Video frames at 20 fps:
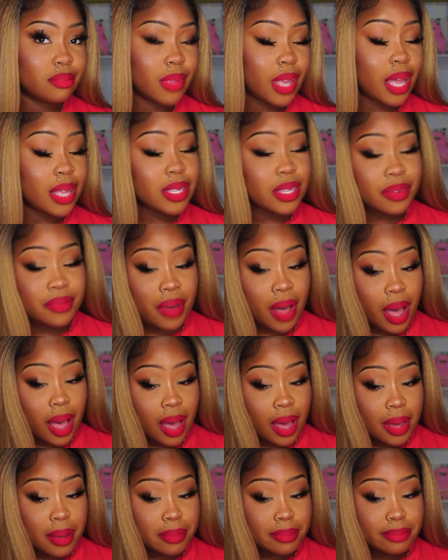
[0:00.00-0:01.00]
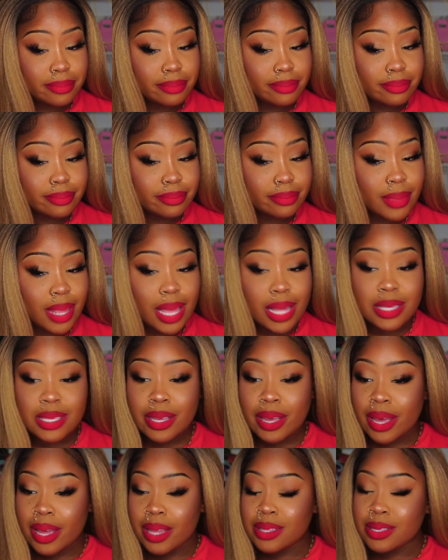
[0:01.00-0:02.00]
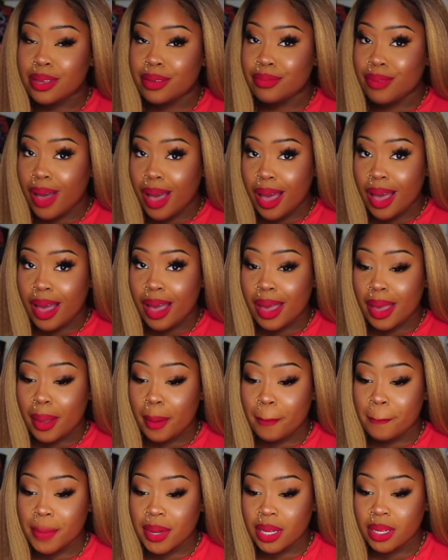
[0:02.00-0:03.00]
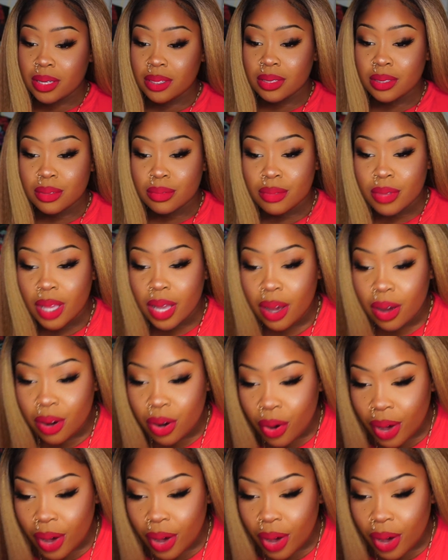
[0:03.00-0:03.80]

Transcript: It's a vibe. It's a vibe. I don't know.